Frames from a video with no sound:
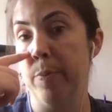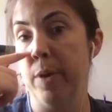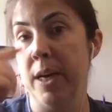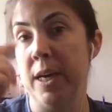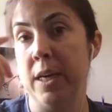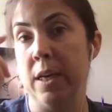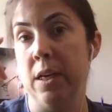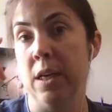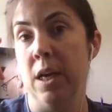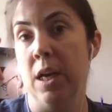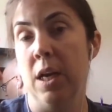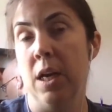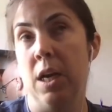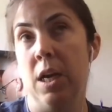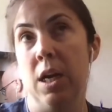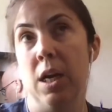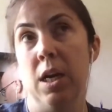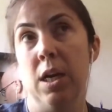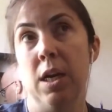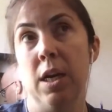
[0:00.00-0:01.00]
But
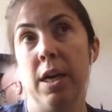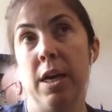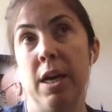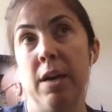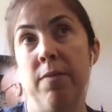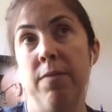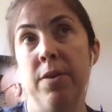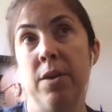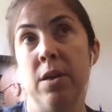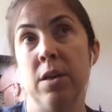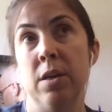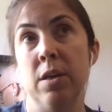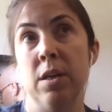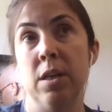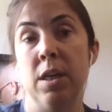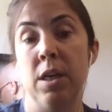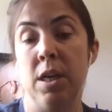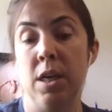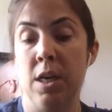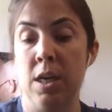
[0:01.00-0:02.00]
if you're
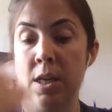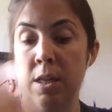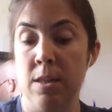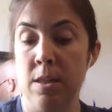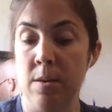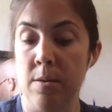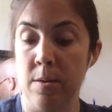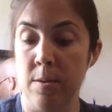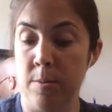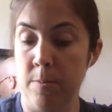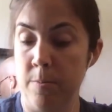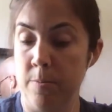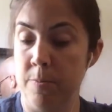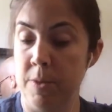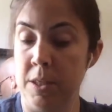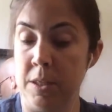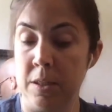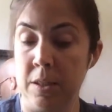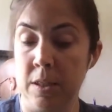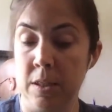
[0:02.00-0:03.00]
in the
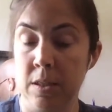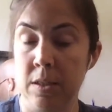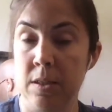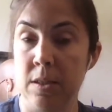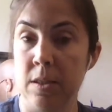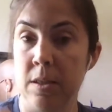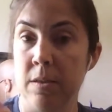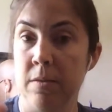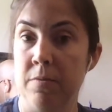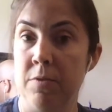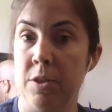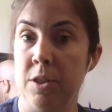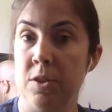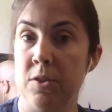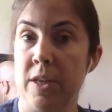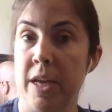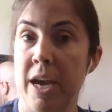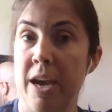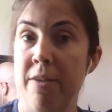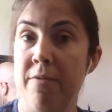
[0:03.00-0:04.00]
business of
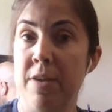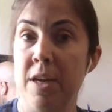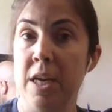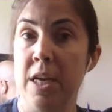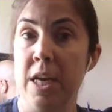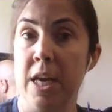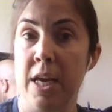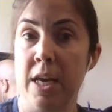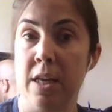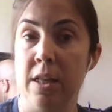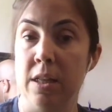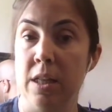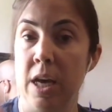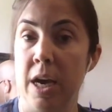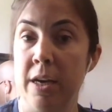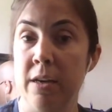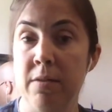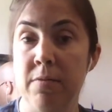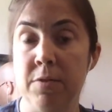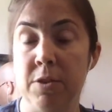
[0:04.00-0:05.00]
just having a
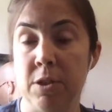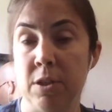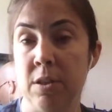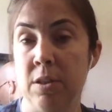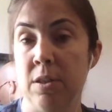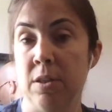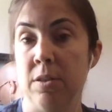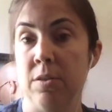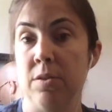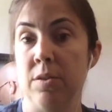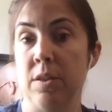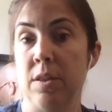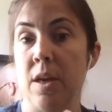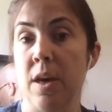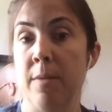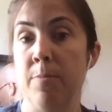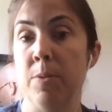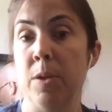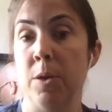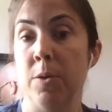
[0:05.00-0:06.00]
lot of journals
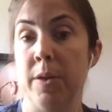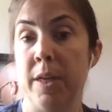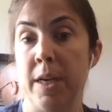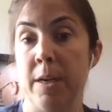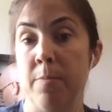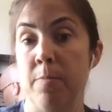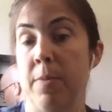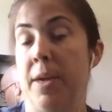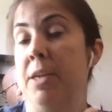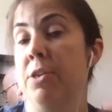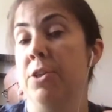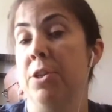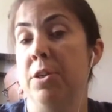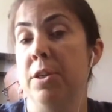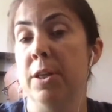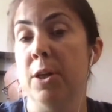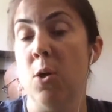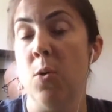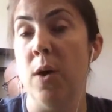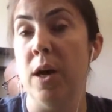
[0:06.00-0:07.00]
uploading, make sure
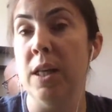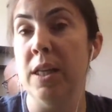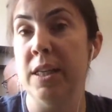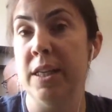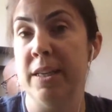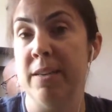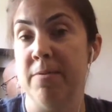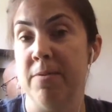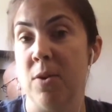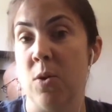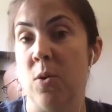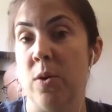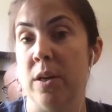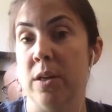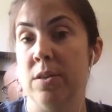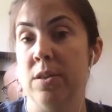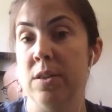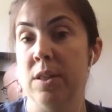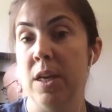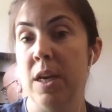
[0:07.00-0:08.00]
they're quality, of
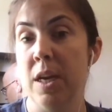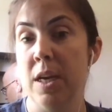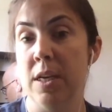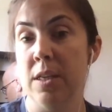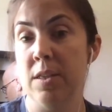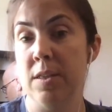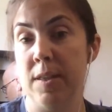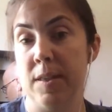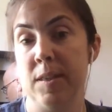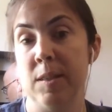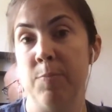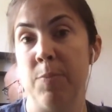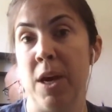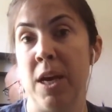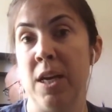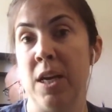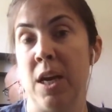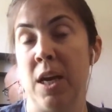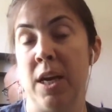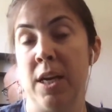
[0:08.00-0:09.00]
course. 6
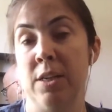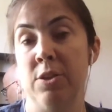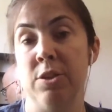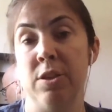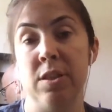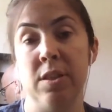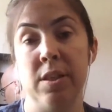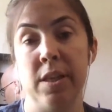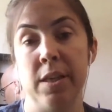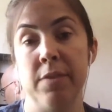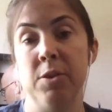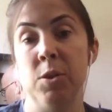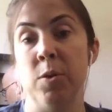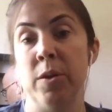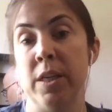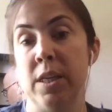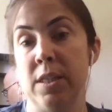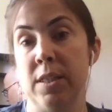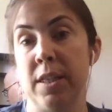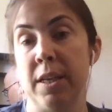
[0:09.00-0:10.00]
by 9 just saves
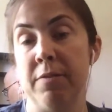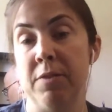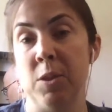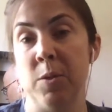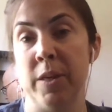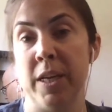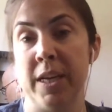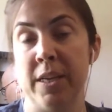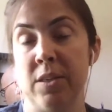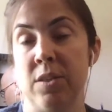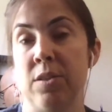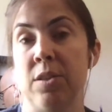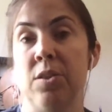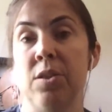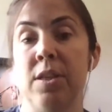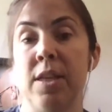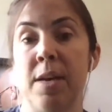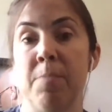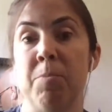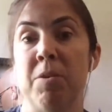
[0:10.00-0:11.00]
you an extra
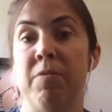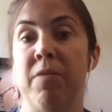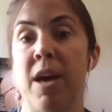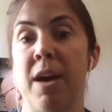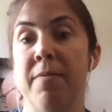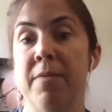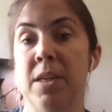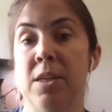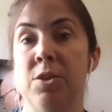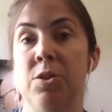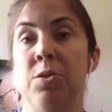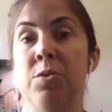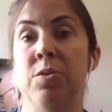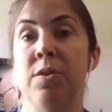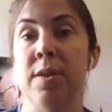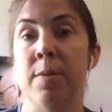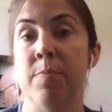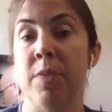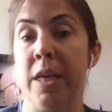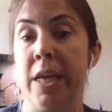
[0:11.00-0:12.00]
step of having to choose
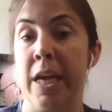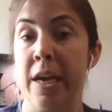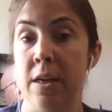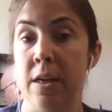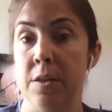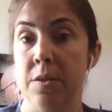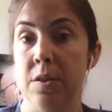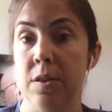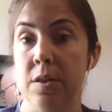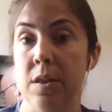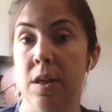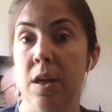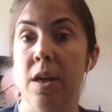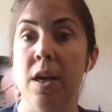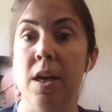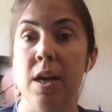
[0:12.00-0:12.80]
something else.